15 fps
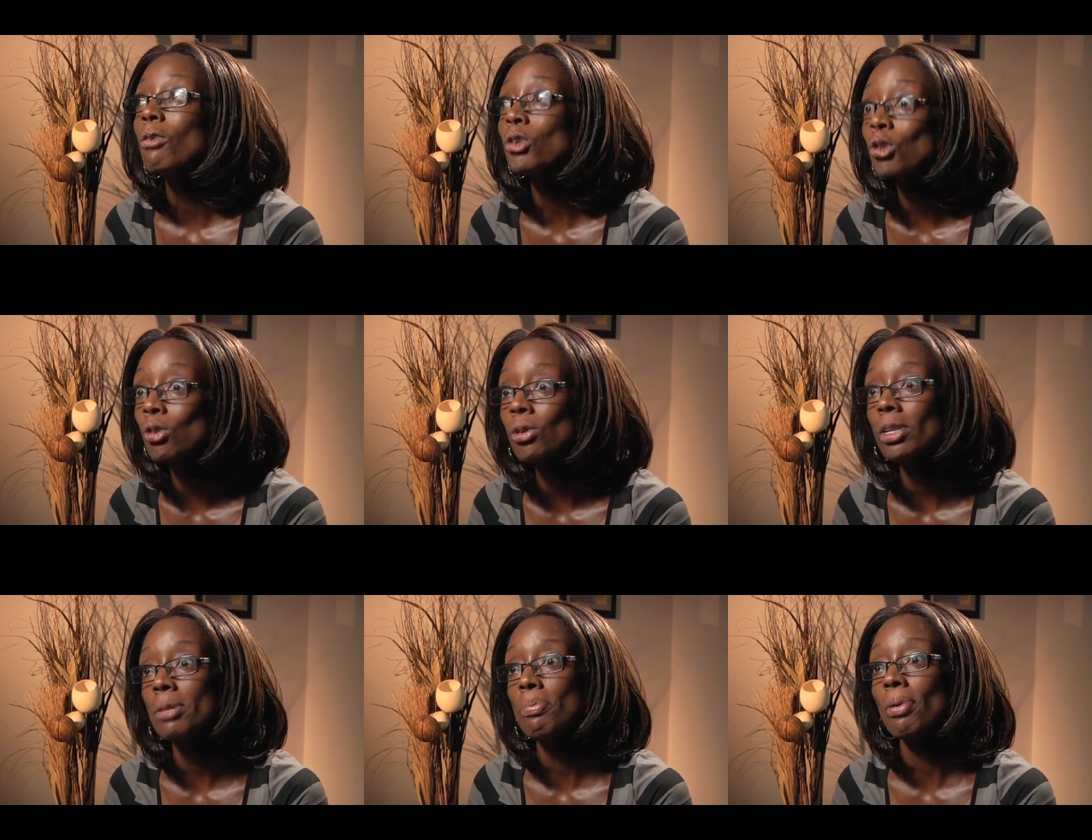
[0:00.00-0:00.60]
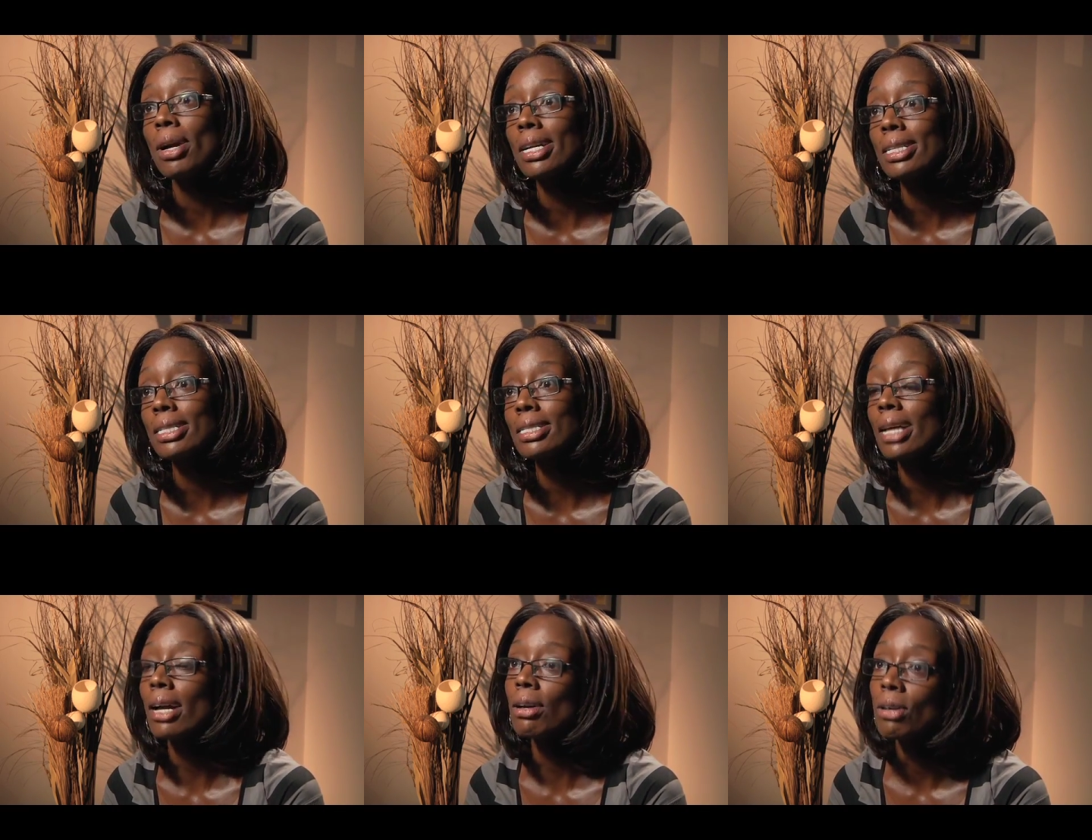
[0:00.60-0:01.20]
Truly breaking the
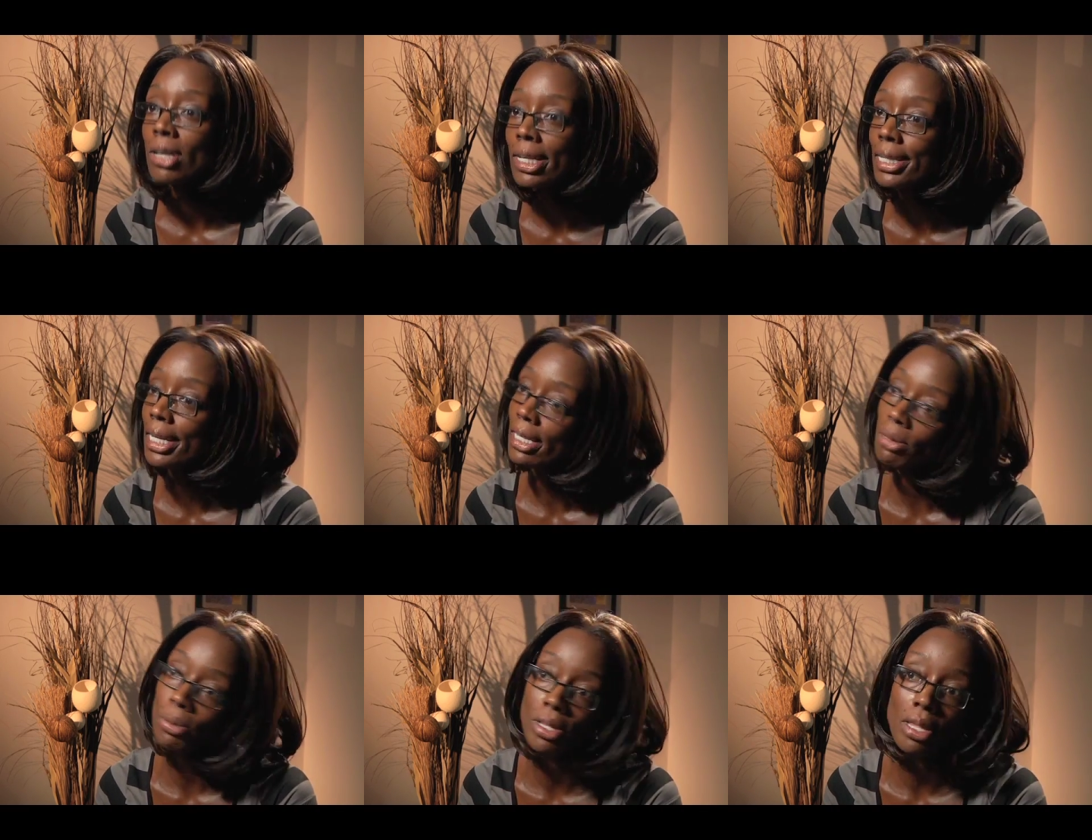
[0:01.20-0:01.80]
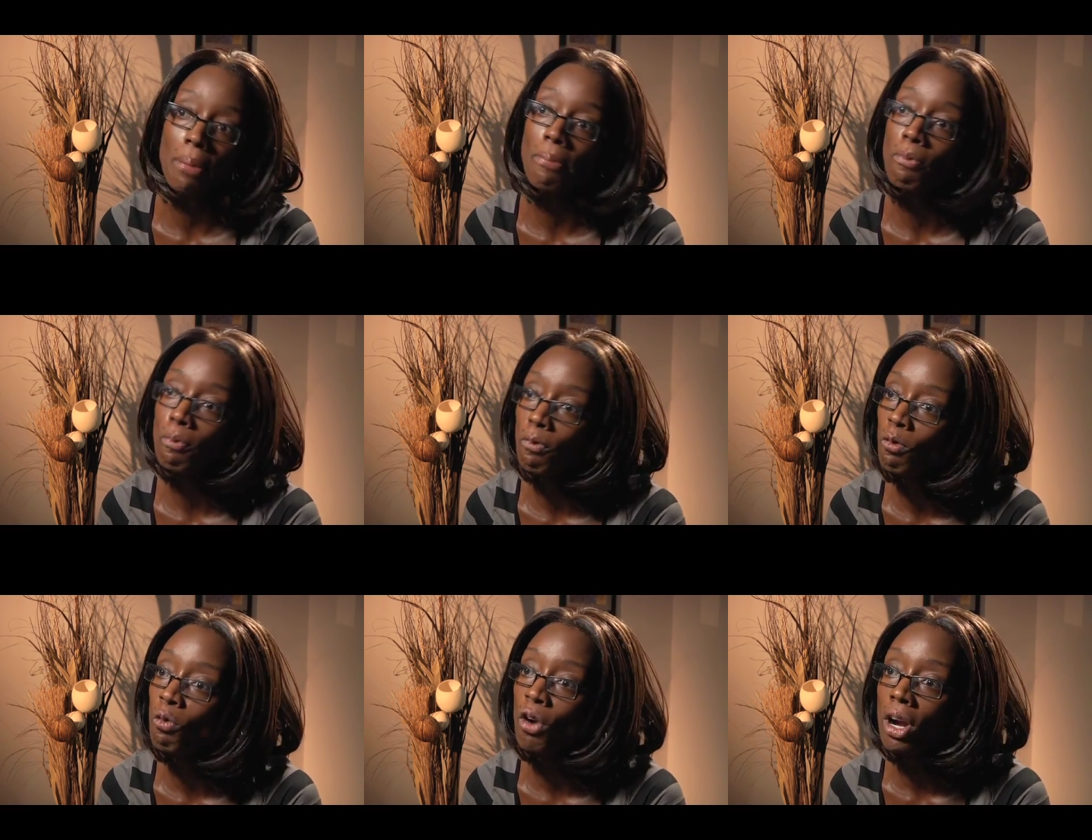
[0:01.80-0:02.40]
cycle, because that's what the
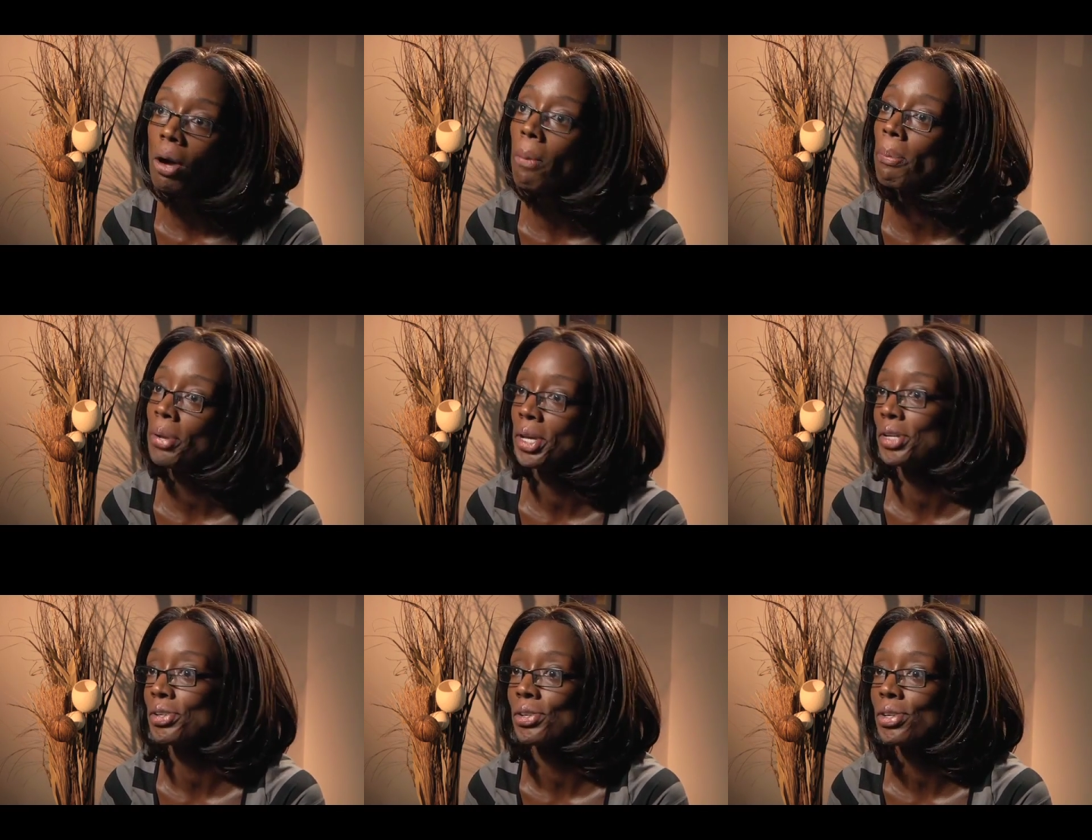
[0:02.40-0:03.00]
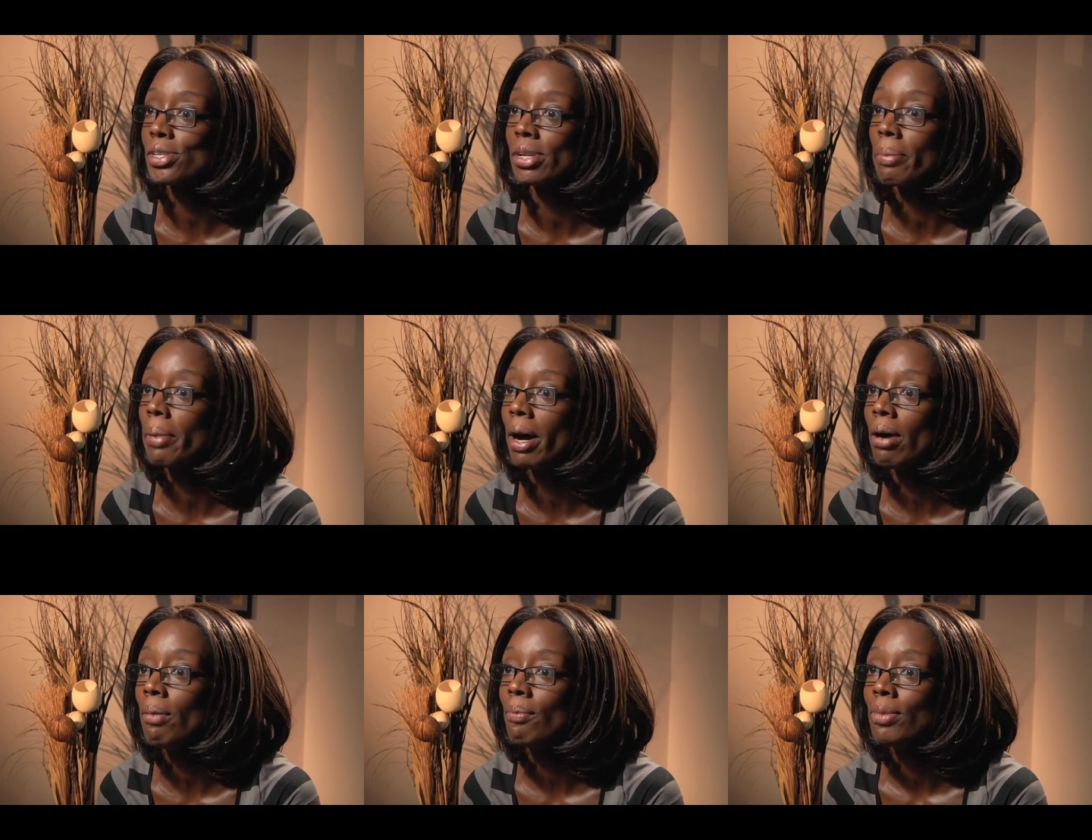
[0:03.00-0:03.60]
real picture is
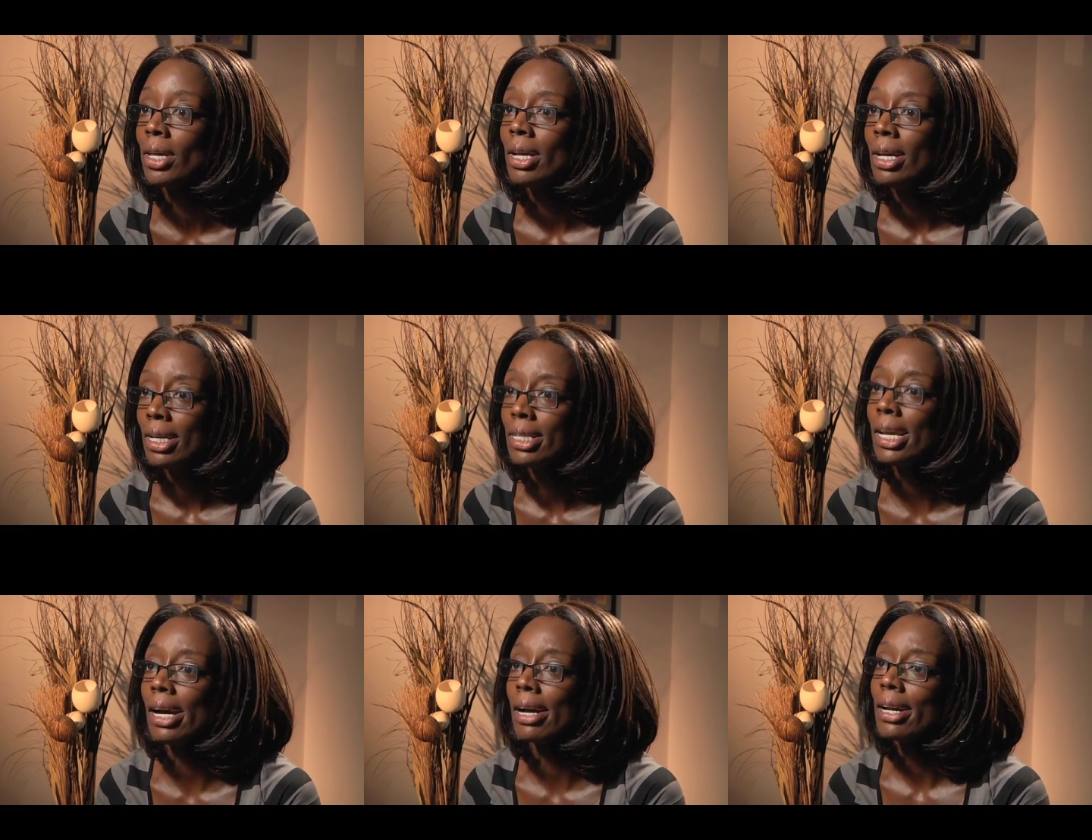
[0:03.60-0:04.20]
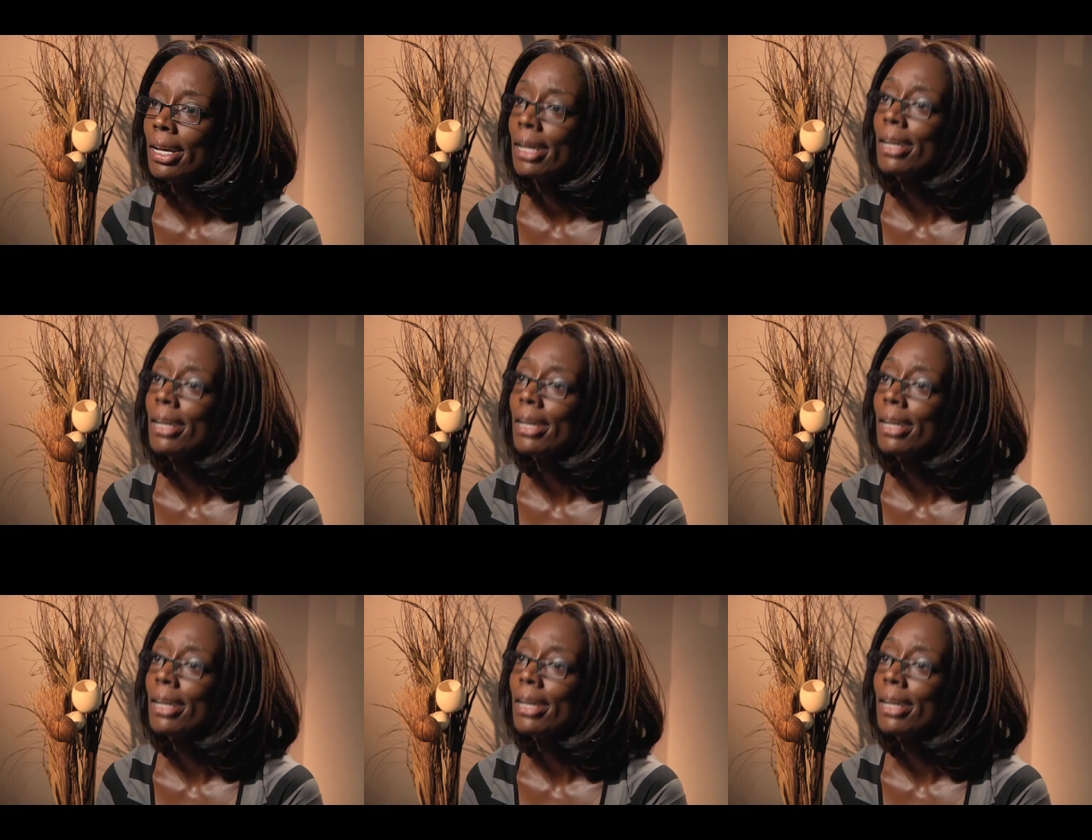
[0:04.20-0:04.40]
about. Yeah,